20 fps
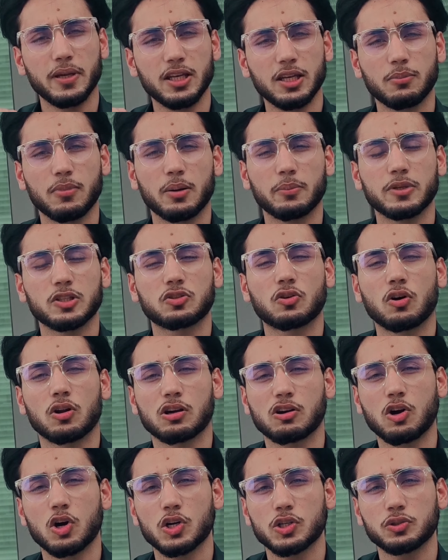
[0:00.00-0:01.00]
minimum is
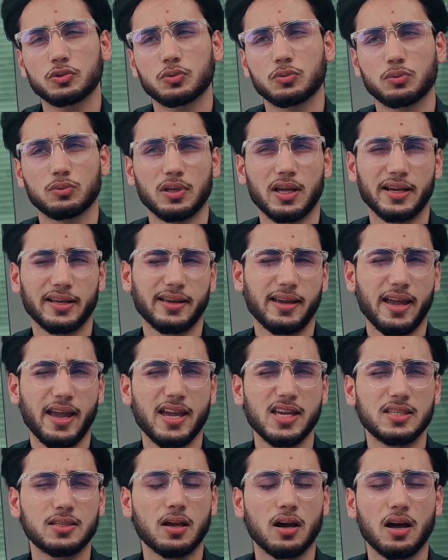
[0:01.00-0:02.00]
going to cost you like
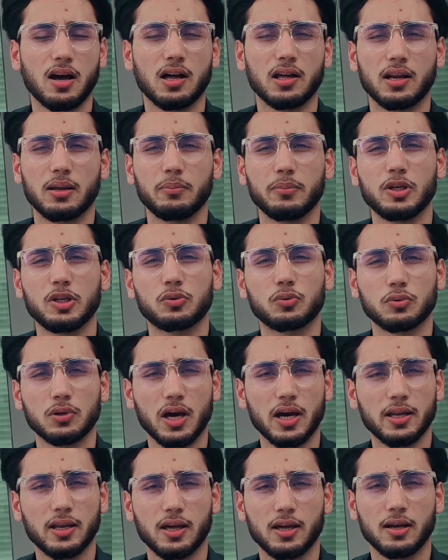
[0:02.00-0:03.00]
8 RMB to
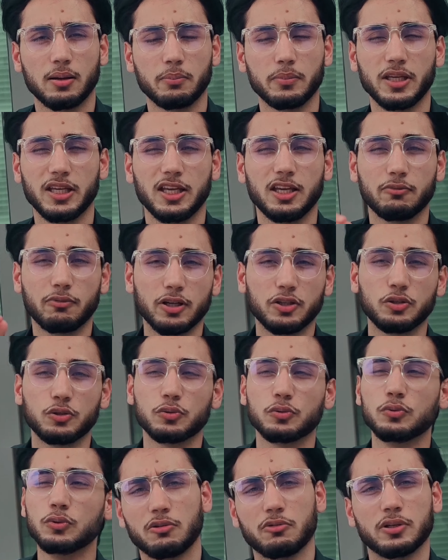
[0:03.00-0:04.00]
9 RMB. Even
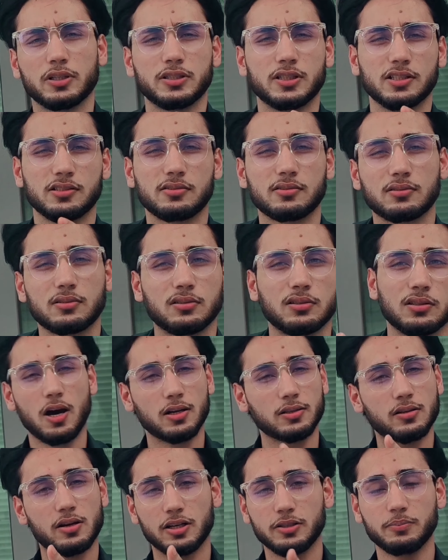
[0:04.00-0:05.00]
you cover just
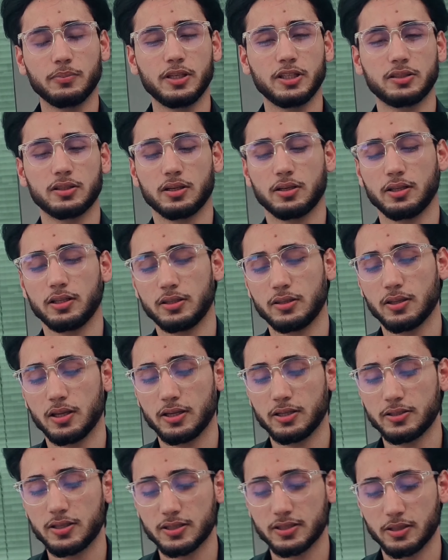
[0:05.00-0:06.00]
100 meter,
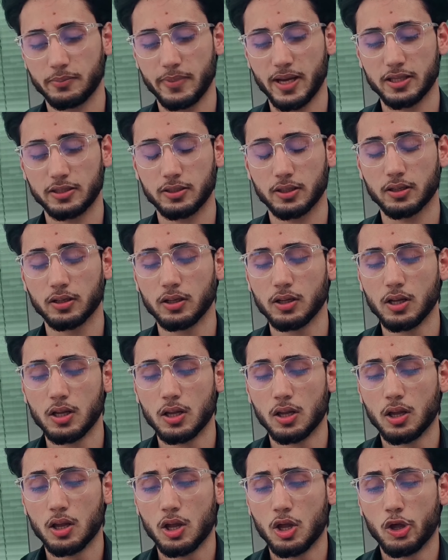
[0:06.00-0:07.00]
it doesn't matter.
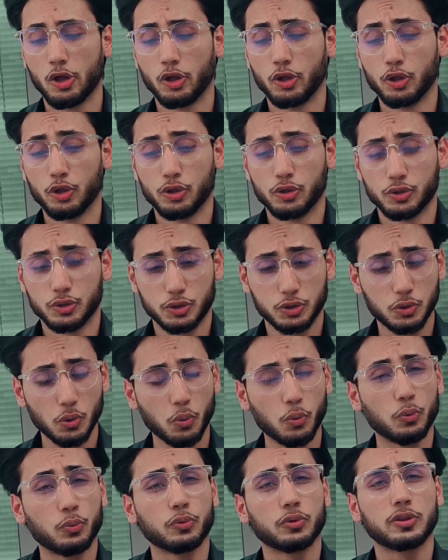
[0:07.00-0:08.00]

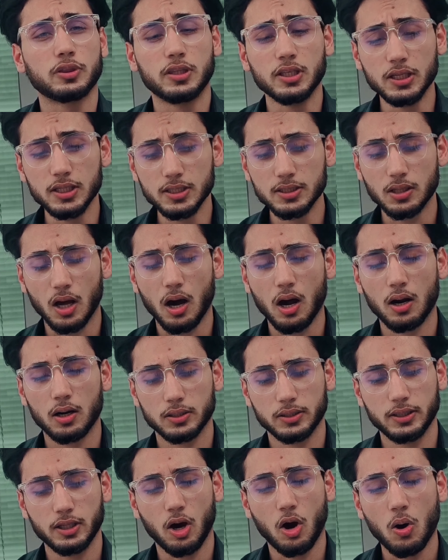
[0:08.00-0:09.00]
So these
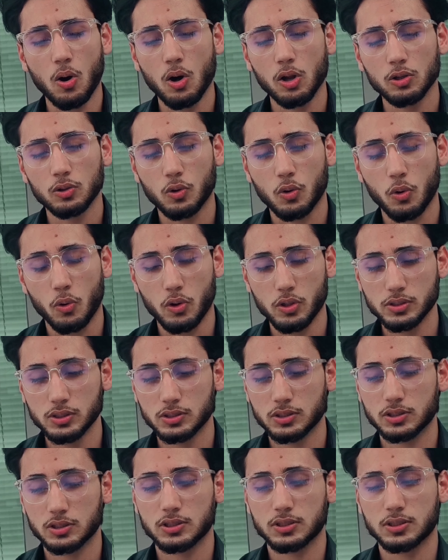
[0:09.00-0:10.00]
are the all
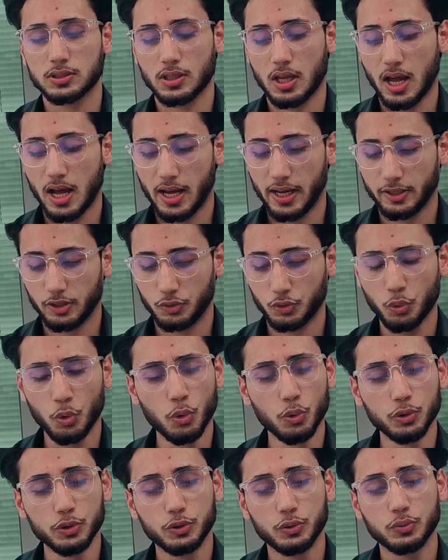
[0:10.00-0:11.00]
costs. I
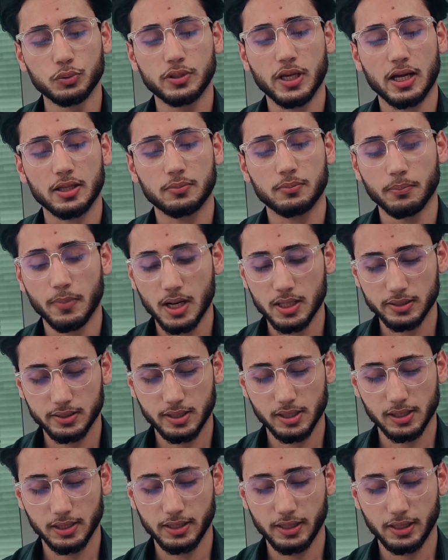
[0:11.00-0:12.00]
told you that
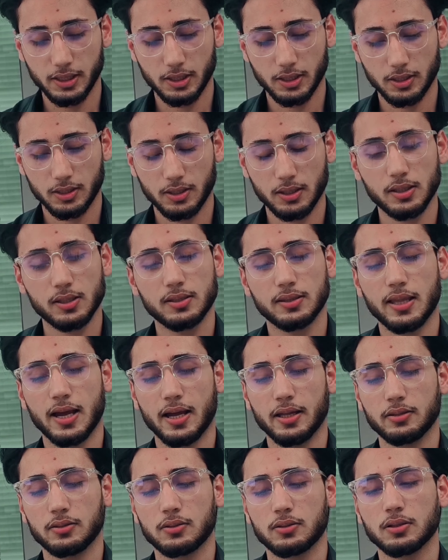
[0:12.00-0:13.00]
monthly
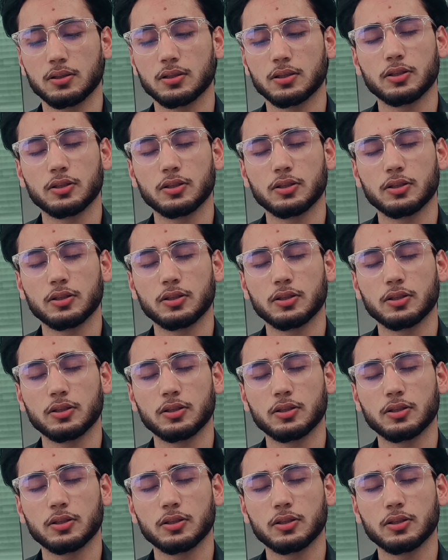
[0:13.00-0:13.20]
that